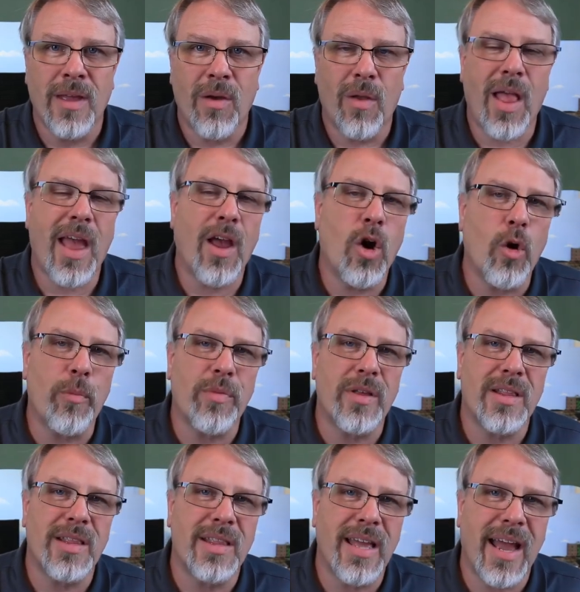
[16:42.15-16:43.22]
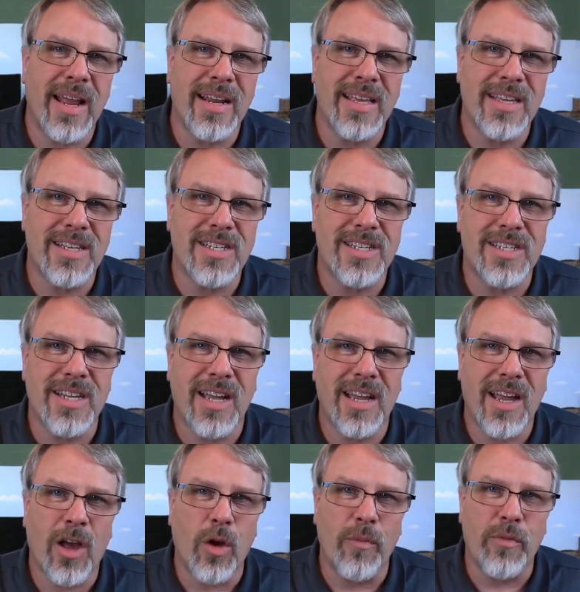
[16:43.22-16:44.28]
Well, I hope that is
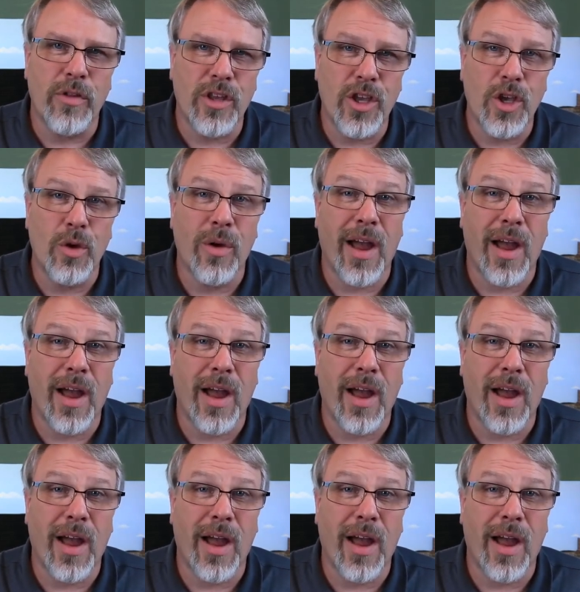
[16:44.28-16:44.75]
helpful to you.